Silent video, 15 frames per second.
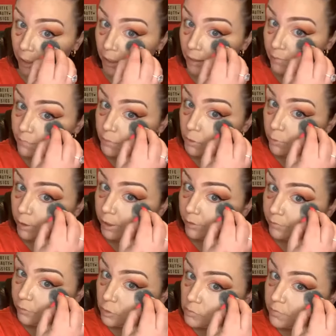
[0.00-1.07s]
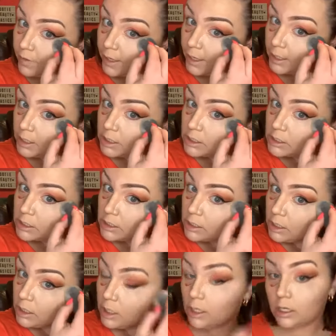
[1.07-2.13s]
If you wear a full face
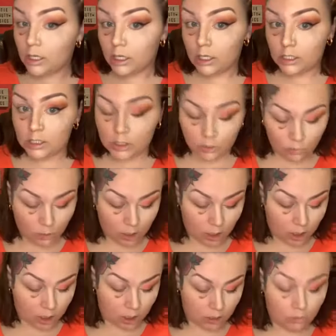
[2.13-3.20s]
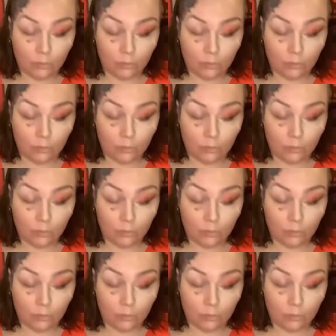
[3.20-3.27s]
to work